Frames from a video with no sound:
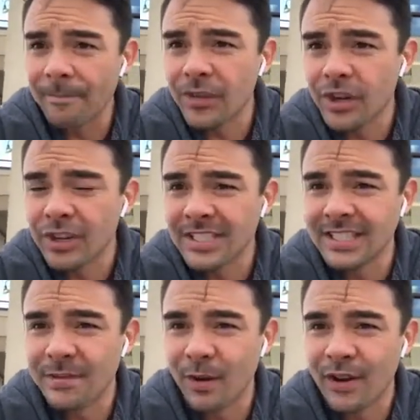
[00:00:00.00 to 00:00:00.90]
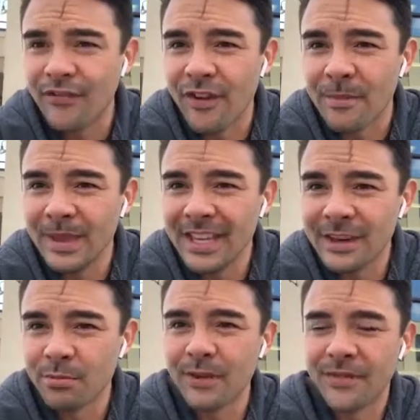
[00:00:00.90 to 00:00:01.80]
Curtis says good morning from Eagle
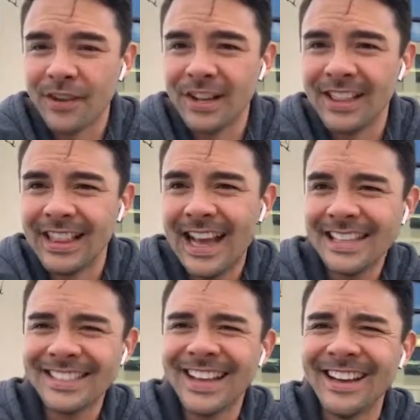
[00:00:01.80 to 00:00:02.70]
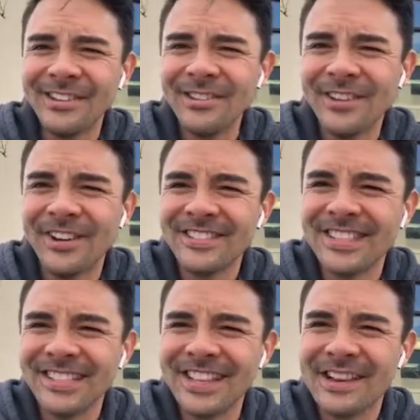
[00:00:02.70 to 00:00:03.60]
River, Alaska. Ooh,
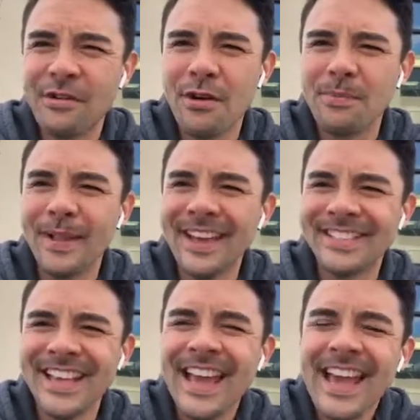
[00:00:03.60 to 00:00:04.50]
sounds like a cool place.